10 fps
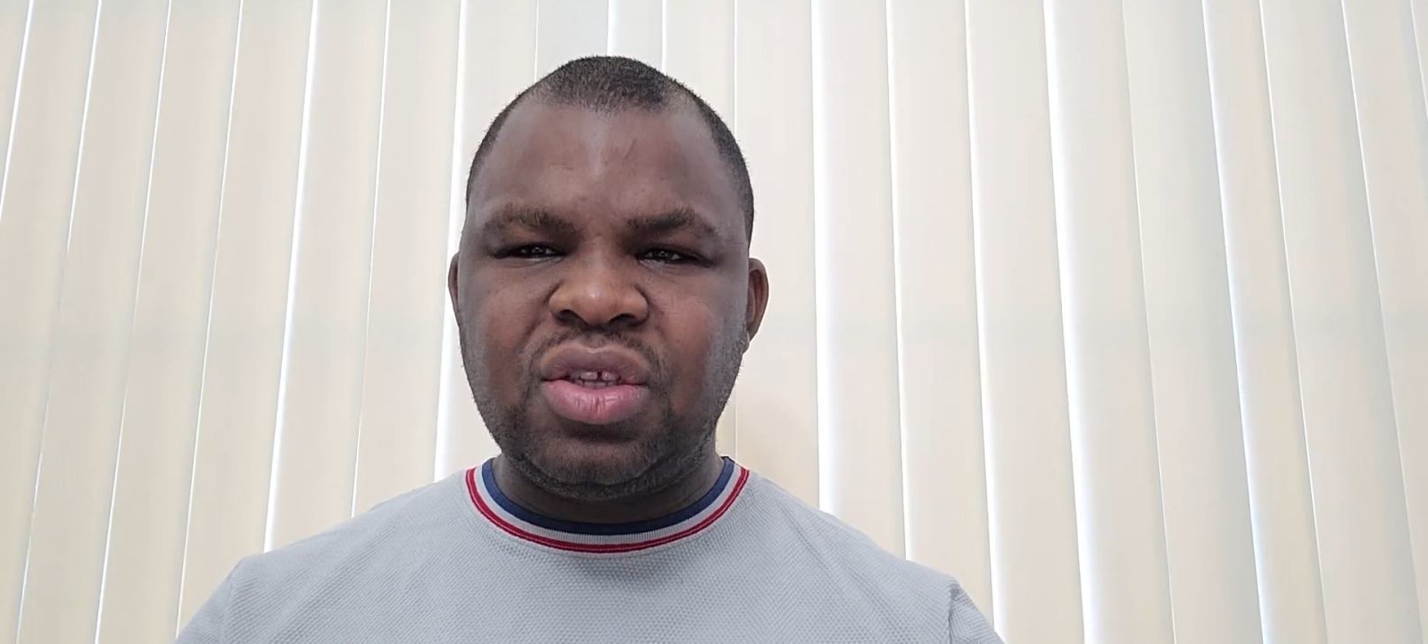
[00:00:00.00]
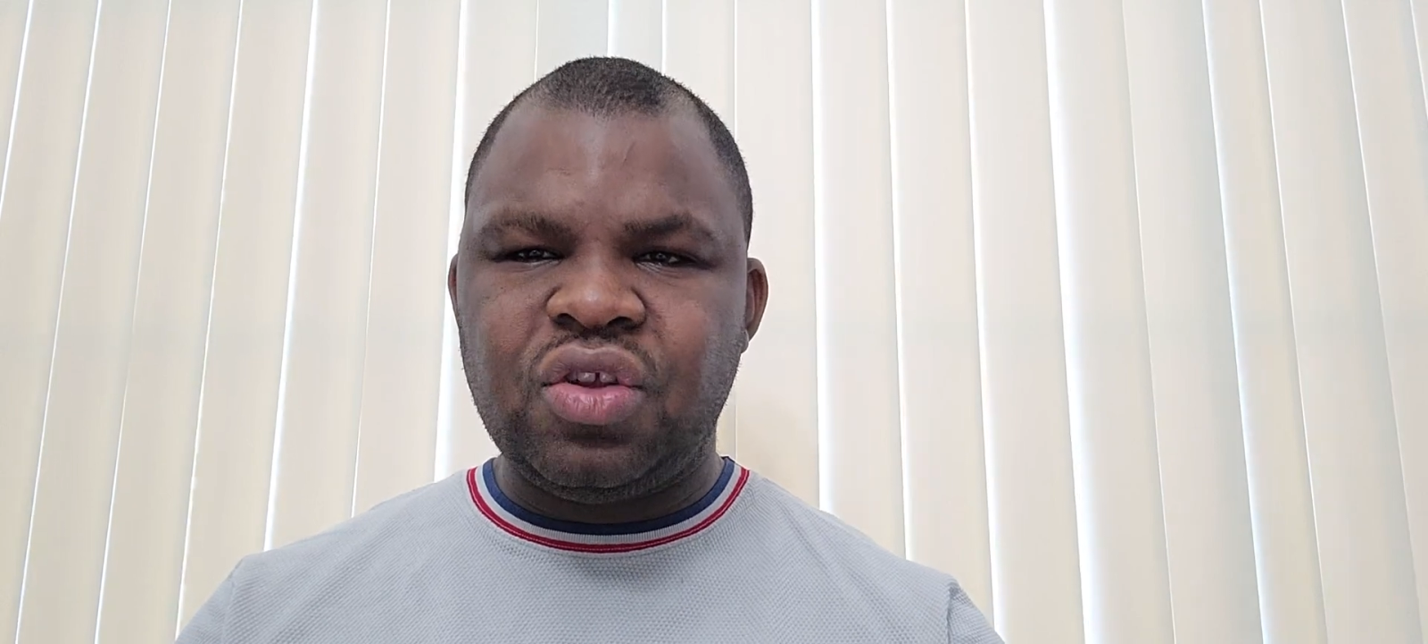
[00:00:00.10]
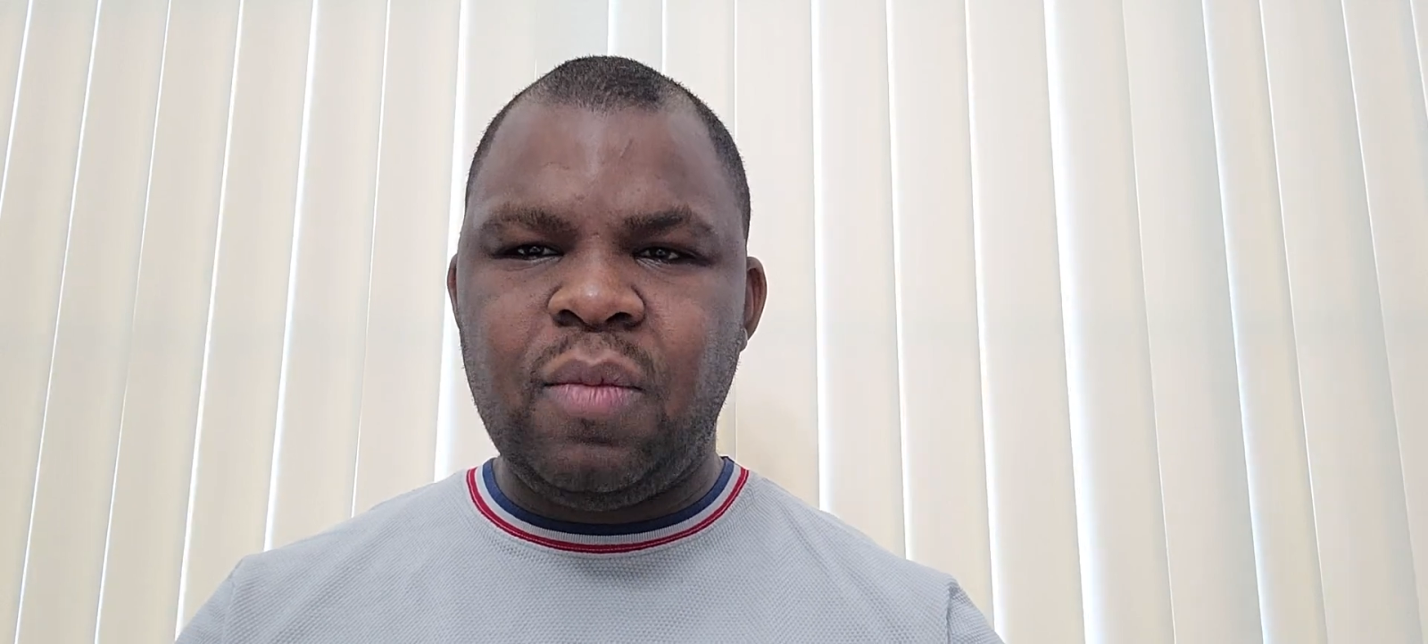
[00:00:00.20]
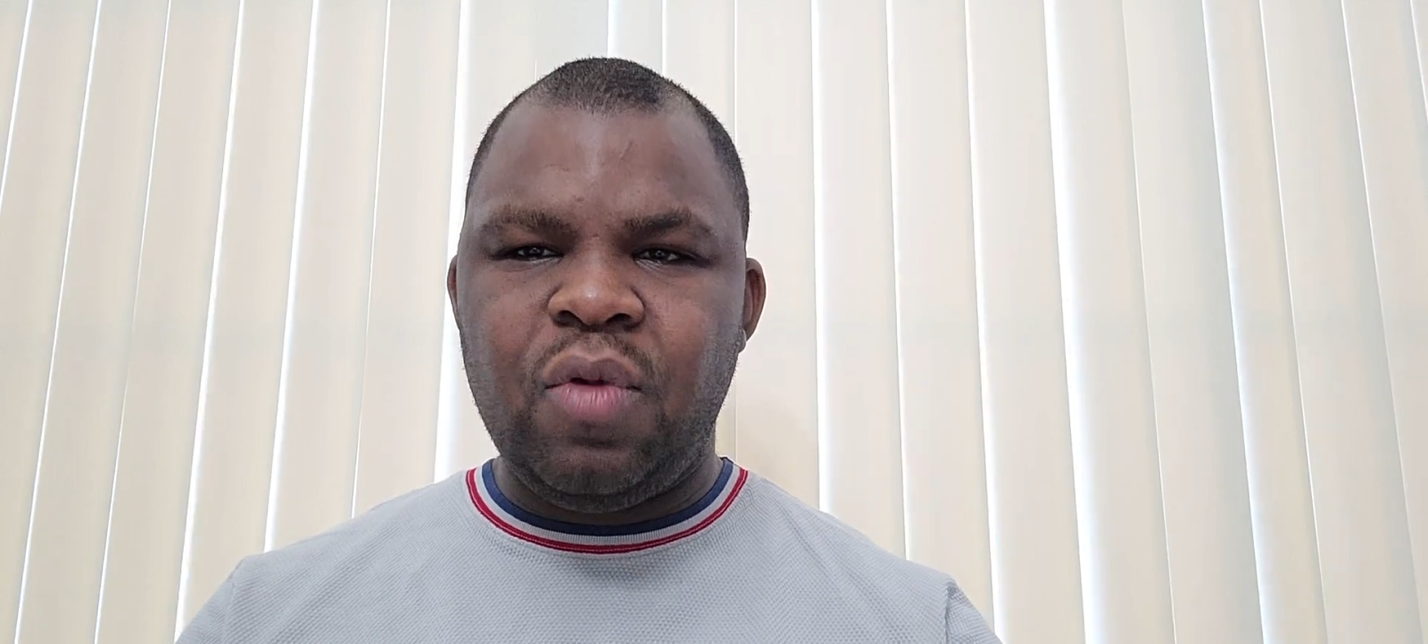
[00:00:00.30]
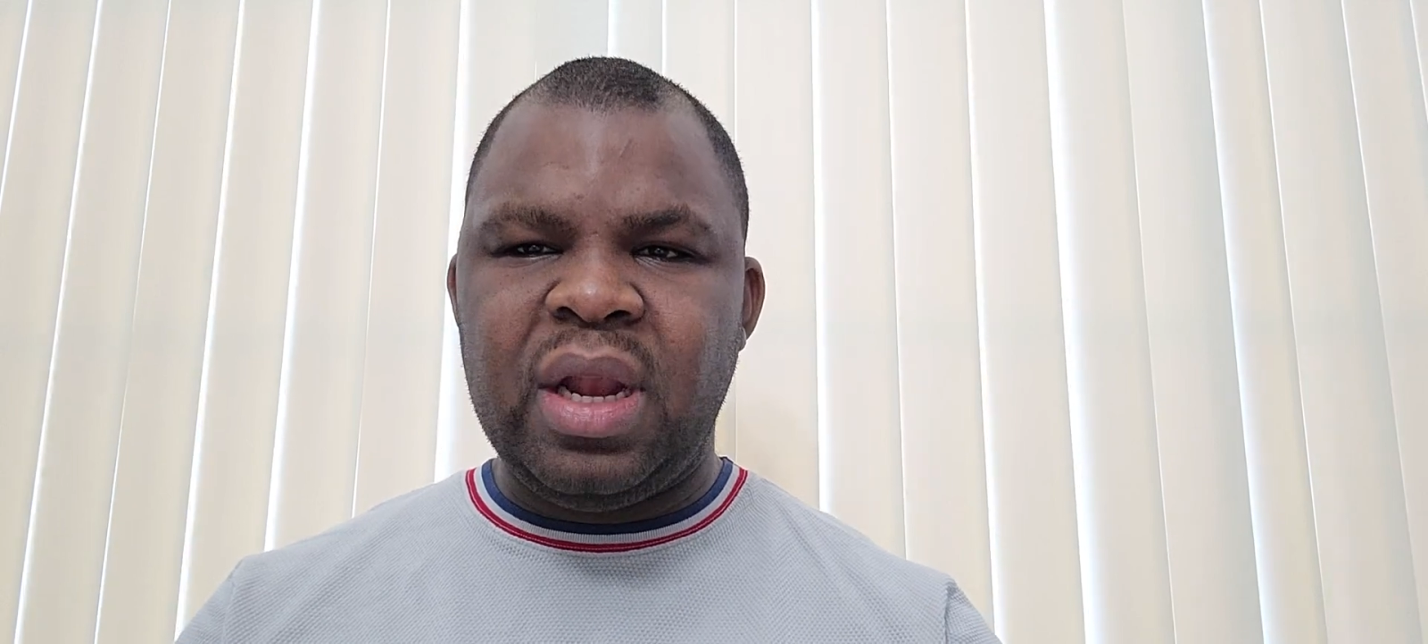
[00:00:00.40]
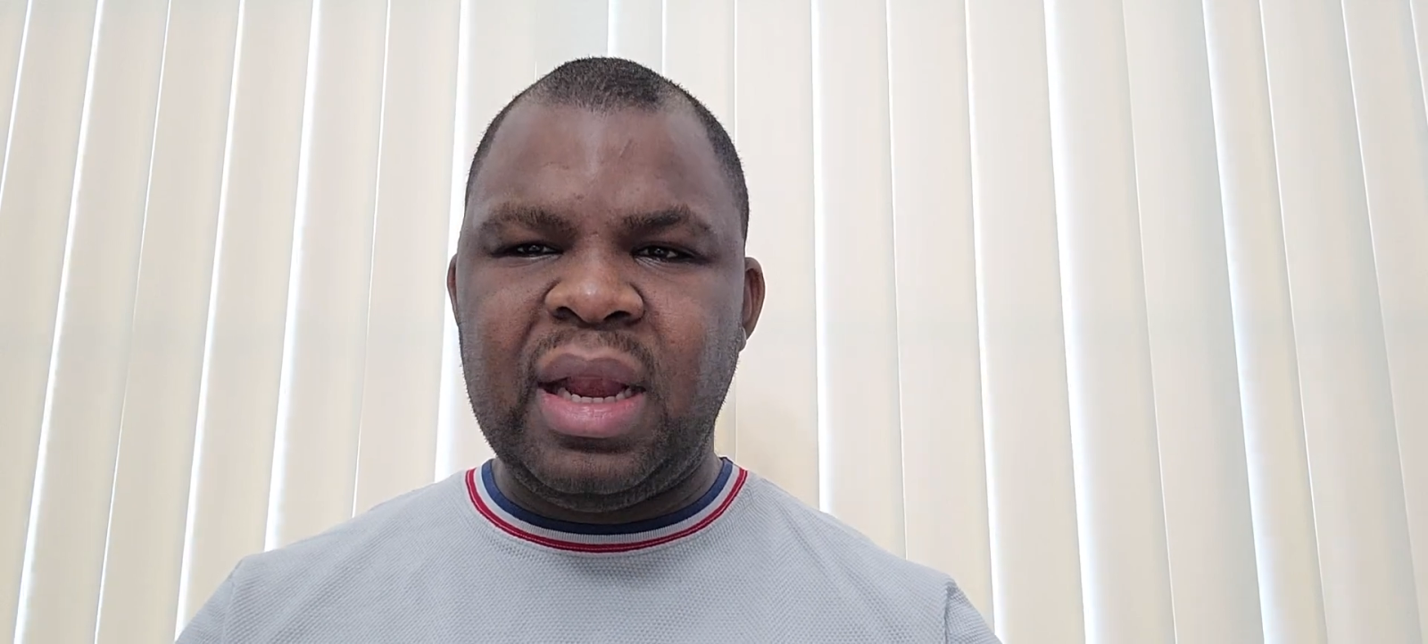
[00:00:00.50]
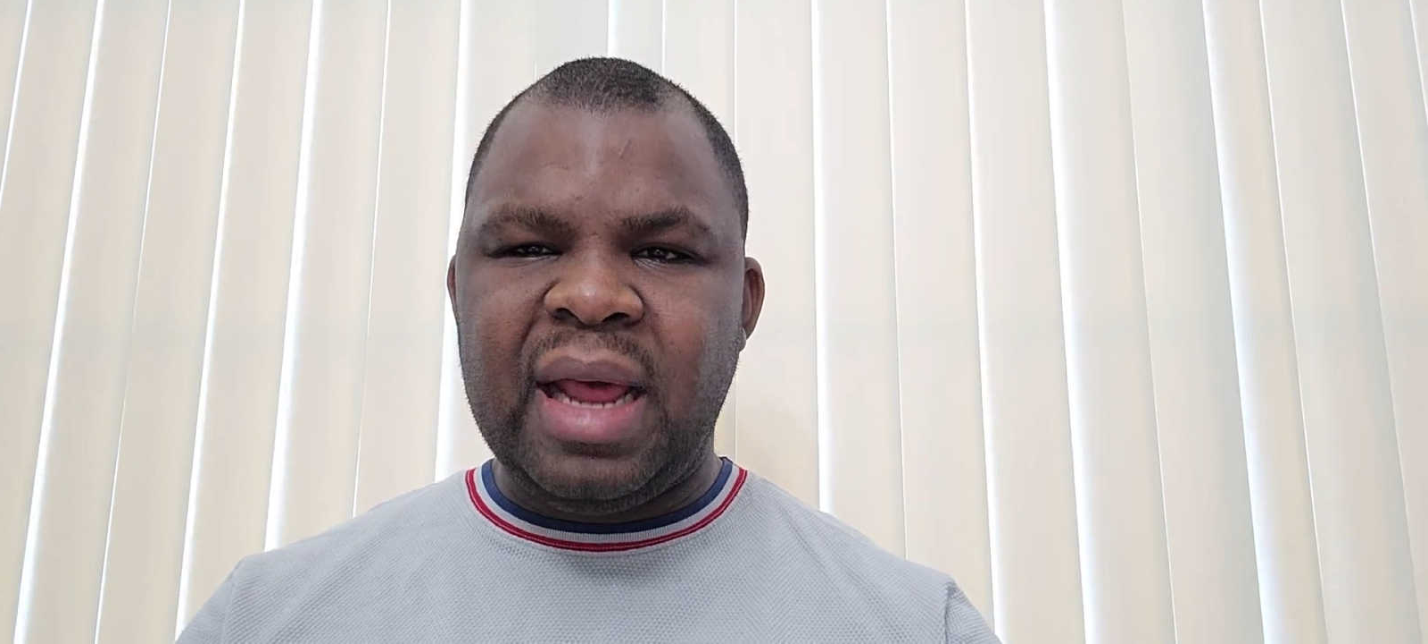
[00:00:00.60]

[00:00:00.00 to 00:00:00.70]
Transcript: someone